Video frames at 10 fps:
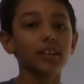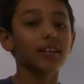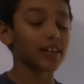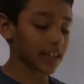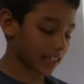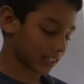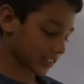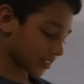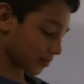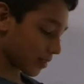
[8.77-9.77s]
Okay,
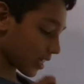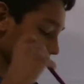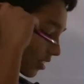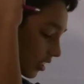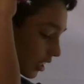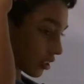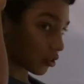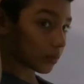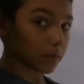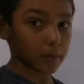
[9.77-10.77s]
so basically
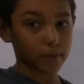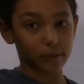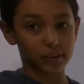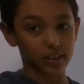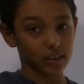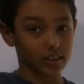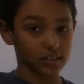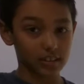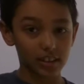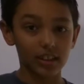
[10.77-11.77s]
joint proportion
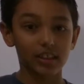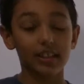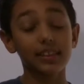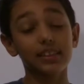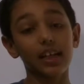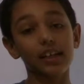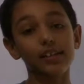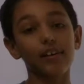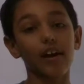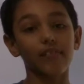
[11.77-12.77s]
is, let's say
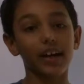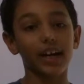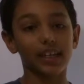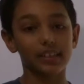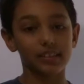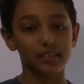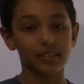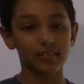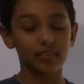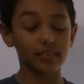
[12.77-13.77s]
you have x,
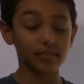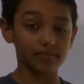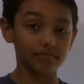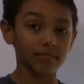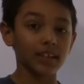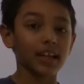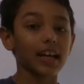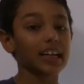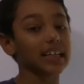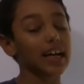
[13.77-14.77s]

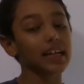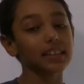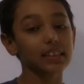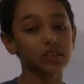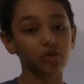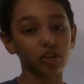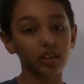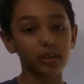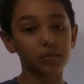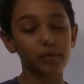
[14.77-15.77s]
and x is
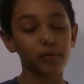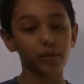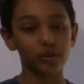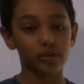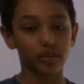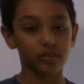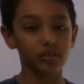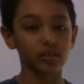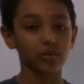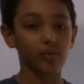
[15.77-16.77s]
jointly proportional
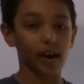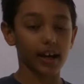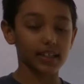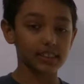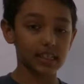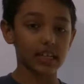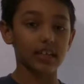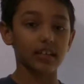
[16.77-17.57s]
to y and z.